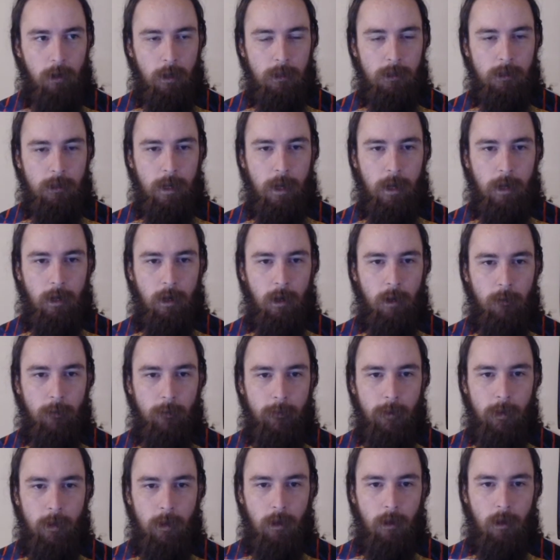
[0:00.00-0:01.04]
It's not going to
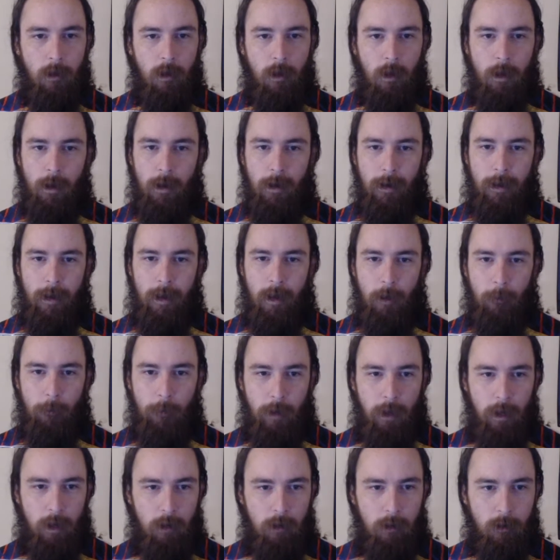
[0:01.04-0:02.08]
be a
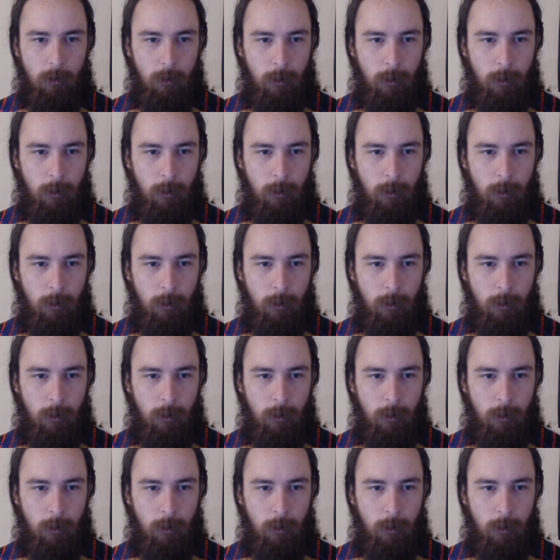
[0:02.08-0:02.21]
campaign.